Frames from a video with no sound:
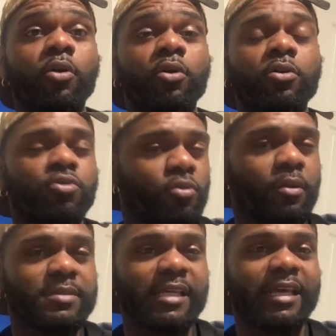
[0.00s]
You know what I'm
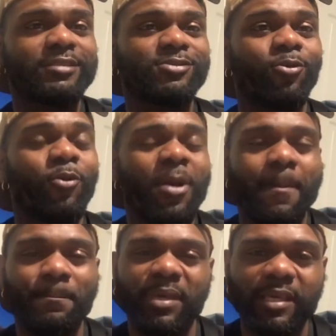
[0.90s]
saying? So
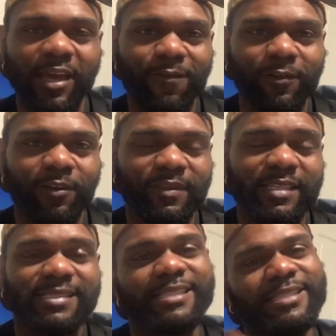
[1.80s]
be careful of this.
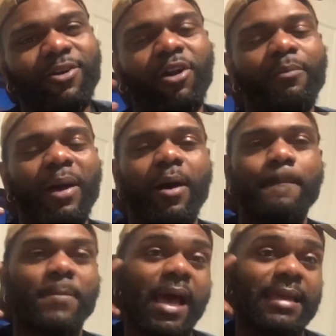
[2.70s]
This is all about a
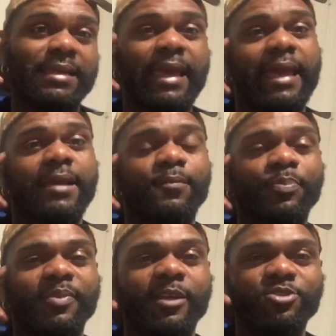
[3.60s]
mind game.
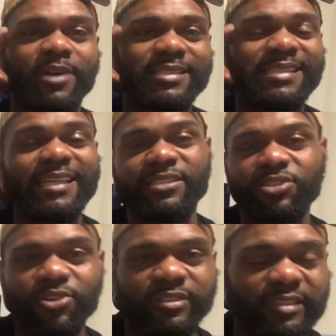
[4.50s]
They're trying to get into
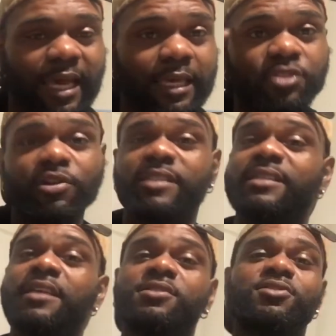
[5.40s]
your psyche, trying to get
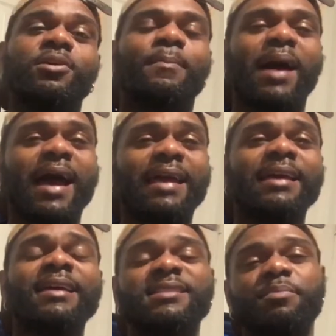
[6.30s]
into your mind
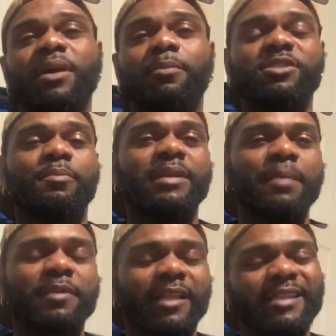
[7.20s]
to be able to
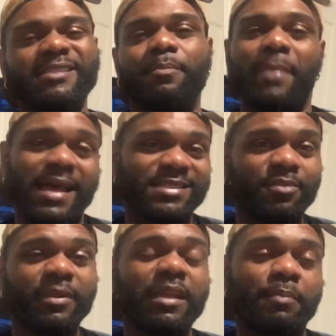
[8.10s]
manipulate. These are master
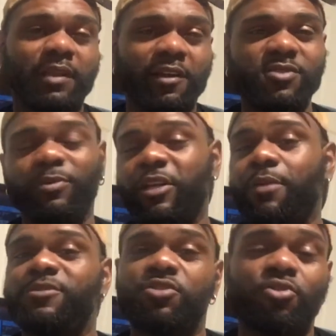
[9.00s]
manipulators when it
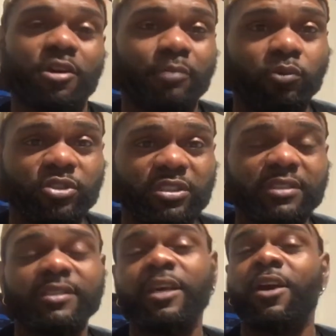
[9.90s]
comes to your
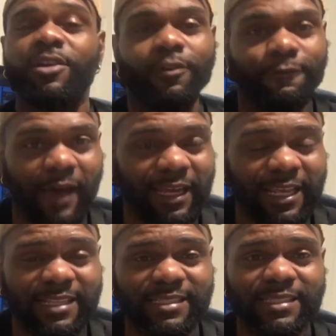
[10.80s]
emotions, your
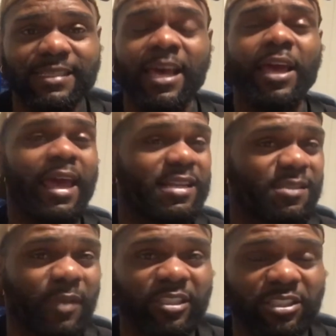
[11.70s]
finances, and
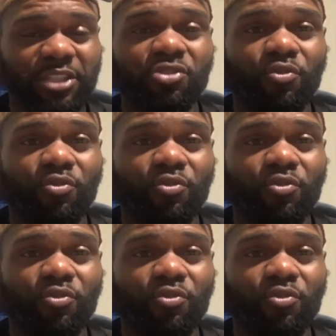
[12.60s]
especially your